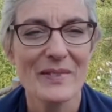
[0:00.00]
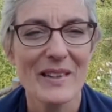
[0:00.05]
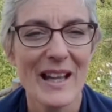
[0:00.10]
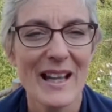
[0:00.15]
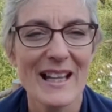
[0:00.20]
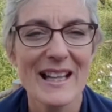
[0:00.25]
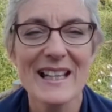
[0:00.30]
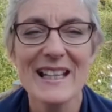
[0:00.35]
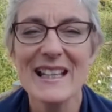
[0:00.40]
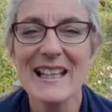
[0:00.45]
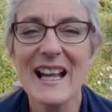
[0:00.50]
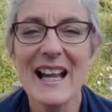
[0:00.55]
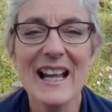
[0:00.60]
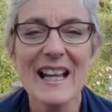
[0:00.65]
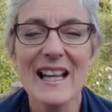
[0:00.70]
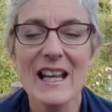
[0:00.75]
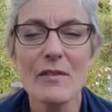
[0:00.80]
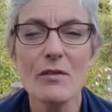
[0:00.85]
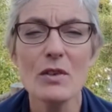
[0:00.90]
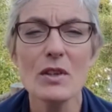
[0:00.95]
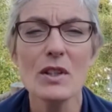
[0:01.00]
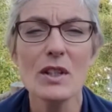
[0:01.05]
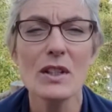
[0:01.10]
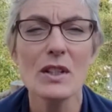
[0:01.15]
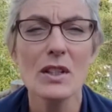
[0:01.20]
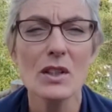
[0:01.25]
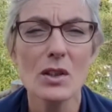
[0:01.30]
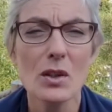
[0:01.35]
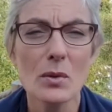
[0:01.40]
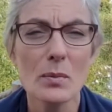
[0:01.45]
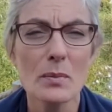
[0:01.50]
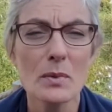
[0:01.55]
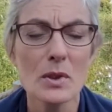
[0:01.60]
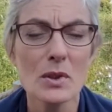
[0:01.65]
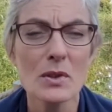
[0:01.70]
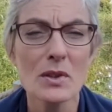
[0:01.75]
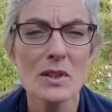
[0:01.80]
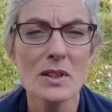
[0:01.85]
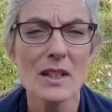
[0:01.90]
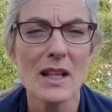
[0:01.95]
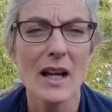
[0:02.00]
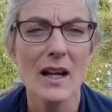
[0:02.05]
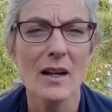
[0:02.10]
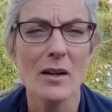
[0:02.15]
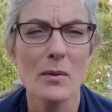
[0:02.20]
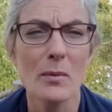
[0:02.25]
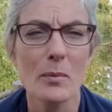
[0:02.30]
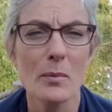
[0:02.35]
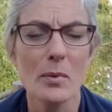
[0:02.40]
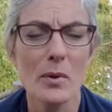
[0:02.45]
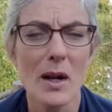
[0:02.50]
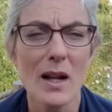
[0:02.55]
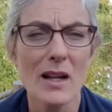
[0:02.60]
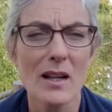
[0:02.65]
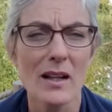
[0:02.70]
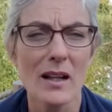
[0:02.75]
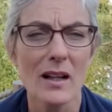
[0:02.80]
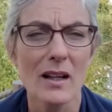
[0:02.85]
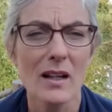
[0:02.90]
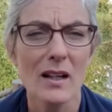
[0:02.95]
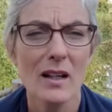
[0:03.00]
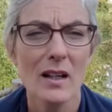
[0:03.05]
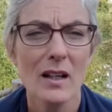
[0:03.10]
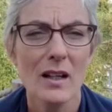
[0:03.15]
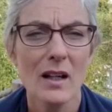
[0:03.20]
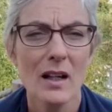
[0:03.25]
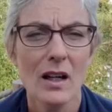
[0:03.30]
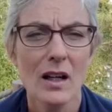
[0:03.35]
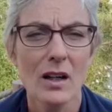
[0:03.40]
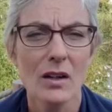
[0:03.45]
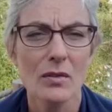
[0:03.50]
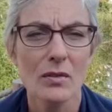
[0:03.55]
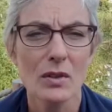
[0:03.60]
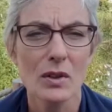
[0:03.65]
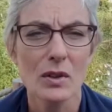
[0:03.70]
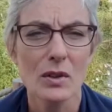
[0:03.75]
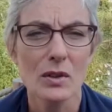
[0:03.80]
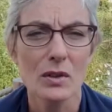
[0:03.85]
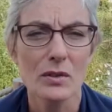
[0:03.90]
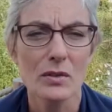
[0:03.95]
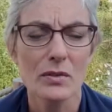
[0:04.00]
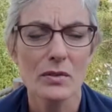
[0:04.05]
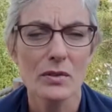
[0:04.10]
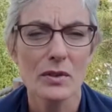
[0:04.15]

And again, everything that comes under that umbrella of love,